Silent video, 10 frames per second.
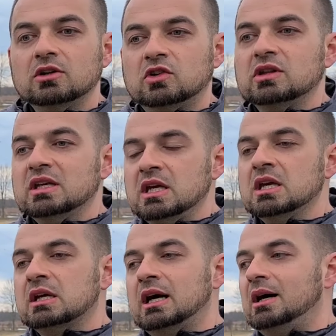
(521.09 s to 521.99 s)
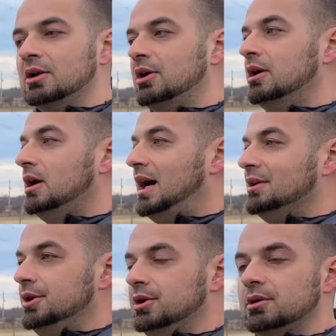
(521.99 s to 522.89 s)
to the e-collar
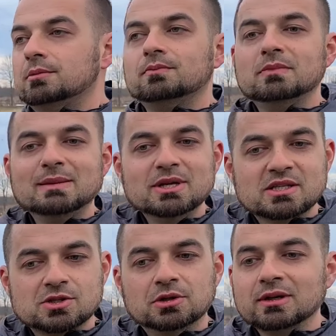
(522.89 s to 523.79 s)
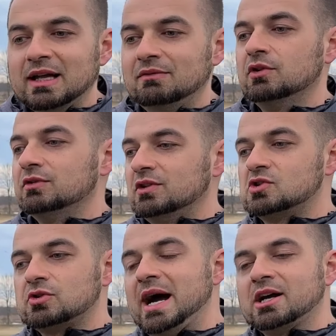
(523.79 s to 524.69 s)
under maybe certain levels of
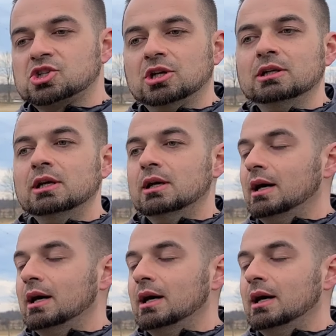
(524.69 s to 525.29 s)
distraction,